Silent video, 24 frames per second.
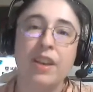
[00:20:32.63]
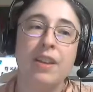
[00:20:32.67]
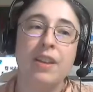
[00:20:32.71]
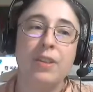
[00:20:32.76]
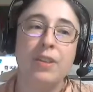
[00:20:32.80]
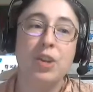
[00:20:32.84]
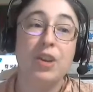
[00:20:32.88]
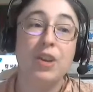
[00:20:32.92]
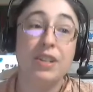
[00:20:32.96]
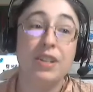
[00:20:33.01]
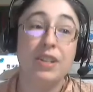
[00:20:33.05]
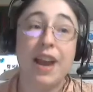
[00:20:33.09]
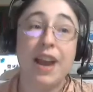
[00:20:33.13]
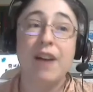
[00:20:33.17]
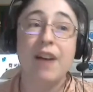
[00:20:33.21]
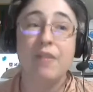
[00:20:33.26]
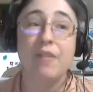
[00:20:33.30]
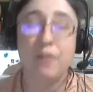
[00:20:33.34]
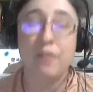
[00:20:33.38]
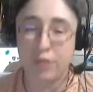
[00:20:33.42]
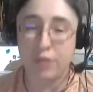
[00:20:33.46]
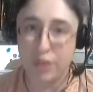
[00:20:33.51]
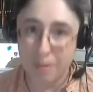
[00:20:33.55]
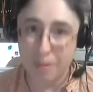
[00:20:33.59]
You had to
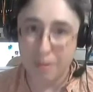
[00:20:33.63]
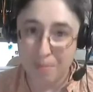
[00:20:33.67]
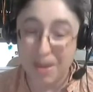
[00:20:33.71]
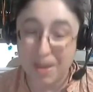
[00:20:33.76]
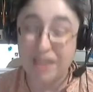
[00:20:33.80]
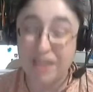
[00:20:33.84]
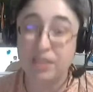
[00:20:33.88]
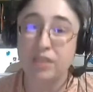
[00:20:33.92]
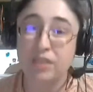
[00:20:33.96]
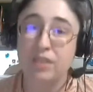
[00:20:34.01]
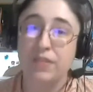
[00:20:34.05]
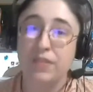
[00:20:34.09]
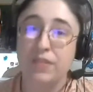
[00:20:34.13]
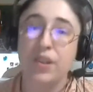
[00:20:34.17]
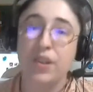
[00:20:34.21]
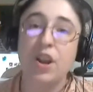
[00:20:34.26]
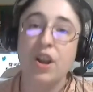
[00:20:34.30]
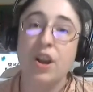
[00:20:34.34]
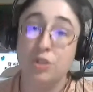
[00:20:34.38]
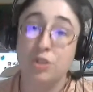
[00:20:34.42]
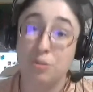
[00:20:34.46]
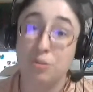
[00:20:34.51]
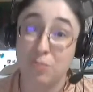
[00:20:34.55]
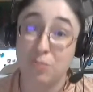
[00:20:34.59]
have the basis of the
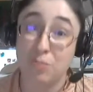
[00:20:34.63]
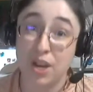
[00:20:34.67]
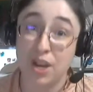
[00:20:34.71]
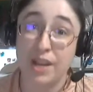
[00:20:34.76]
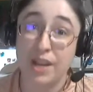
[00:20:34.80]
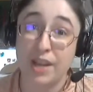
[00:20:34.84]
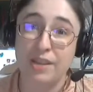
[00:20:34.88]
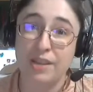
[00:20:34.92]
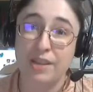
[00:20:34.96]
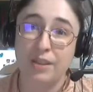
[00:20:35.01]
costume done